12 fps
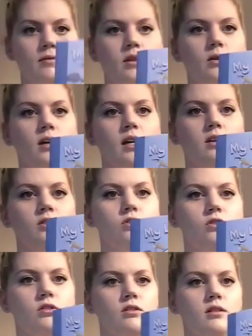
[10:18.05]
you can
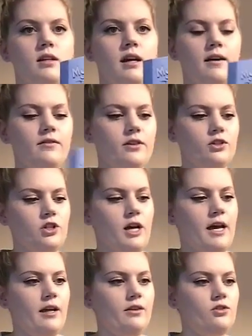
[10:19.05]
have your
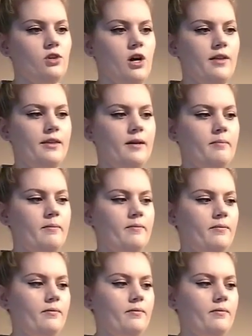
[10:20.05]
child draw on their